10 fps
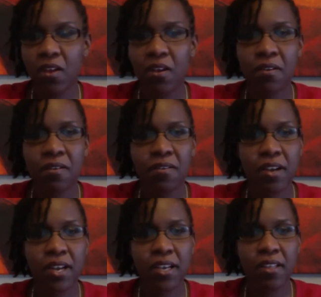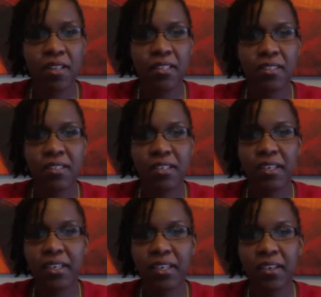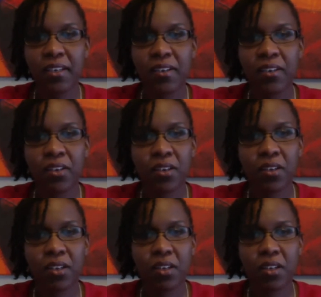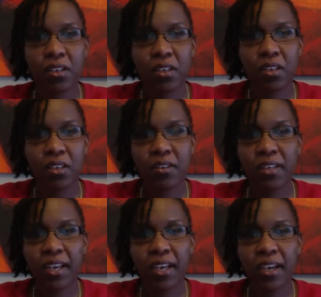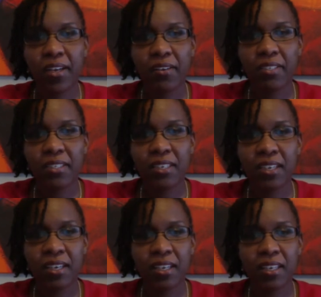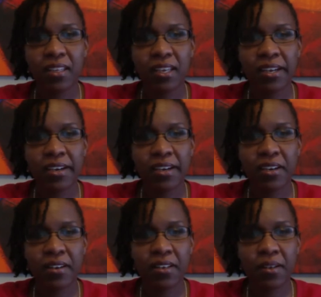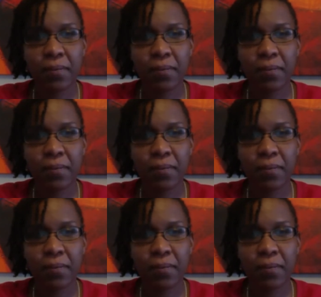All right, let's see. Okay, I don't see any there.